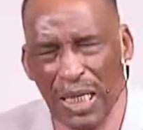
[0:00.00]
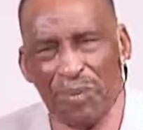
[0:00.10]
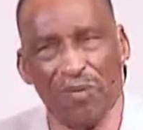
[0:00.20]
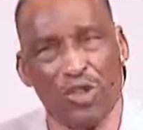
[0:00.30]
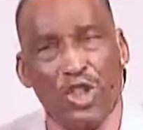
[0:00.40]

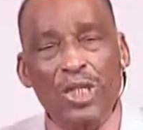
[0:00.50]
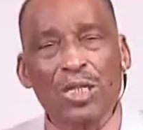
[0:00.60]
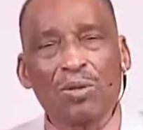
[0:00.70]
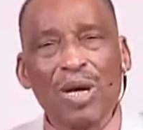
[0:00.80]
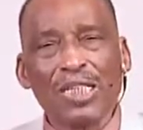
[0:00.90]
name of
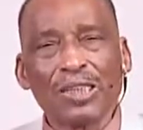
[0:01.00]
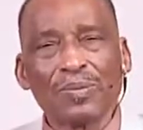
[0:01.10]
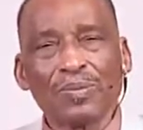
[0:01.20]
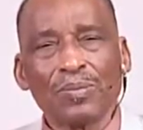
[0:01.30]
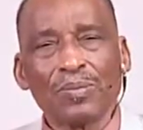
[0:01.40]
Jesus Christ.
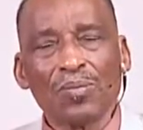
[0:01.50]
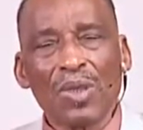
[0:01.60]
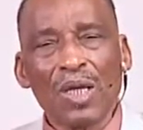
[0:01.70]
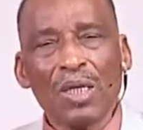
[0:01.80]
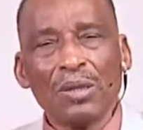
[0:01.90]

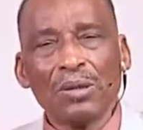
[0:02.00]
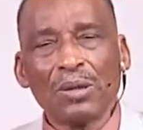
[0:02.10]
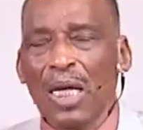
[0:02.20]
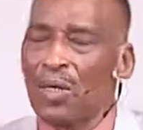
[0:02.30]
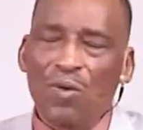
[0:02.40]

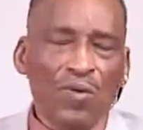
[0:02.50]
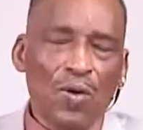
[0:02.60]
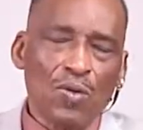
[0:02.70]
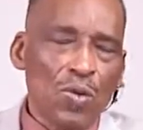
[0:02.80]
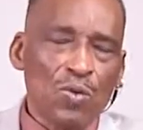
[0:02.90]
Thank you
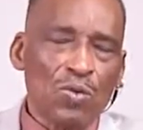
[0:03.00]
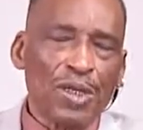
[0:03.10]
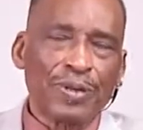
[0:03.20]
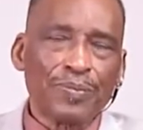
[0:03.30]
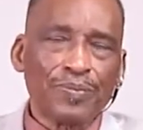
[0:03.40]
for so
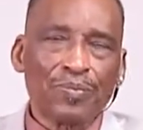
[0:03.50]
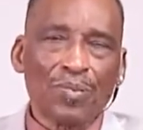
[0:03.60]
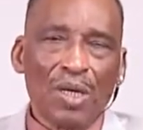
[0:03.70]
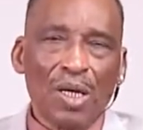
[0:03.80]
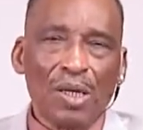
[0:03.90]
doing.
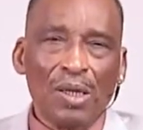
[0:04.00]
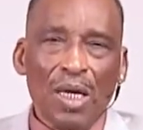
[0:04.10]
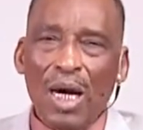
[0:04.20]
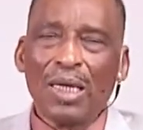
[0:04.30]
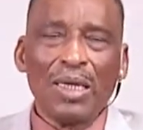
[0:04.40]

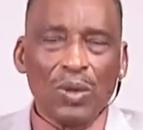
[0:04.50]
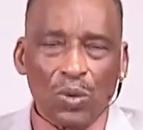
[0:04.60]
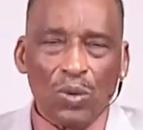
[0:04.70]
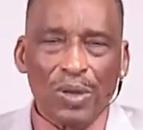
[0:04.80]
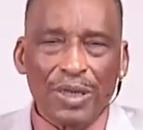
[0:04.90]

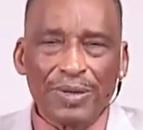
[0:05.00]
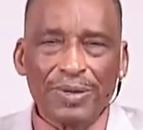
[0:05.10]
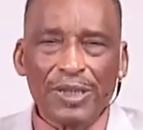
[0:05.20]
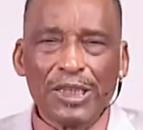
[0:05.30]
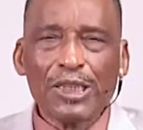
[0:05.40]
Hallelujah.
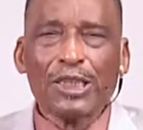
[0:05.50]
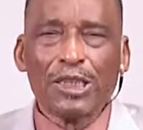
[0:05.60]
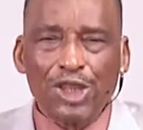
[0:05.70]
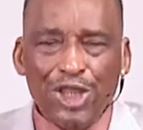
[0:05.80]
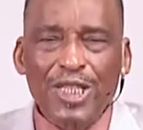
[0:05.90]

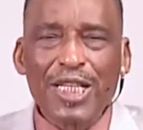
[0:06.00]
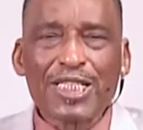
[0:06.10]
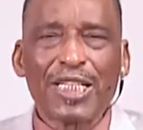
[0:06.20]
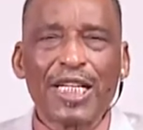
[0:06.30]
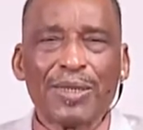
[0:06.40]
In
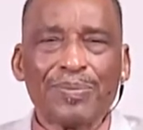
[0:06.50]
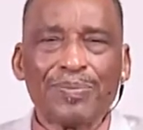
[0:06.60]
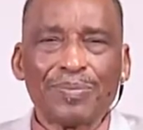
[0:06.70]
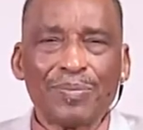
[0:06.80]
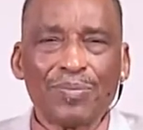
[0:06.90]
Jesus' name.
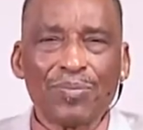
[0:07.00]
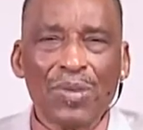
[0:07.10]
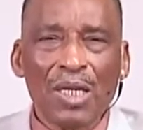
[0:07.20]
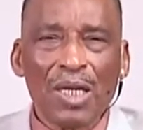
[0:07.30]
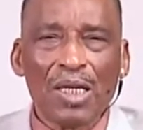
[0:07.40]

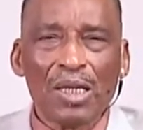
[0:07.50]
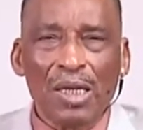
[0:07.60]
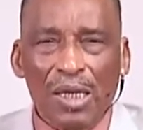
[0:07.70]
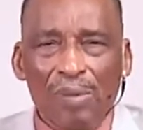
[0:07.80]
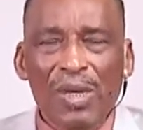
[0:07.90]

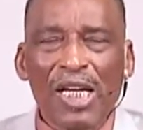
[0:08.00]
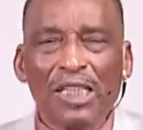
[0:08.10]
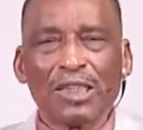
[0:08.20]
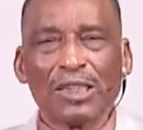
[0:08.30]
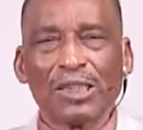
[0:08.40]

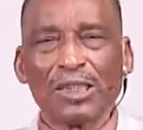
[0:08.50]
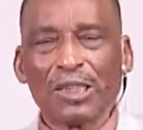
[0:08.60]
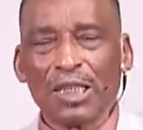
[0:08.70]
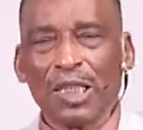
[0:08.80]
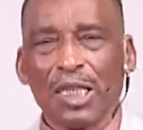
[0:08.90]
Amen.
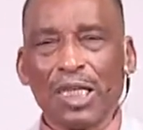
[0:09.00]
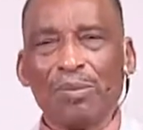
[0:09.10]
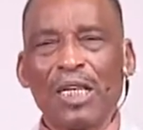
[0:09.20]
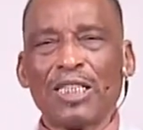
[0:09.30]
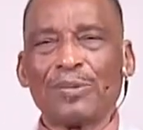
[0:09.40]

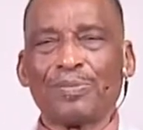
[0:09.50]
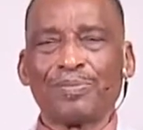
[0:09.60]
Amen.